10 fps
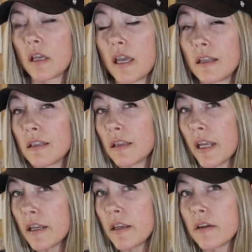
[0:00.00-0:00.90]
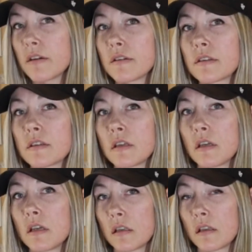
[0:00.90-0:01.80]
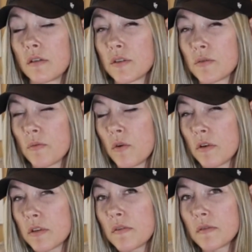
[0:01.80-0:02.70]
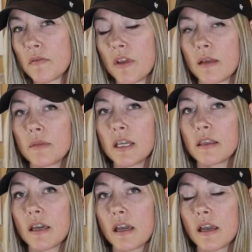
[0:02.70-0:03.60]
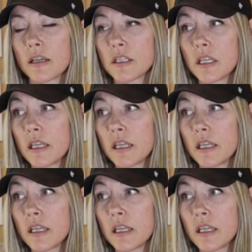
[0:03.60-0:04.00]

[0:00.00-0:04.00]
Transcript: And in the later years, there was reports from the family that actually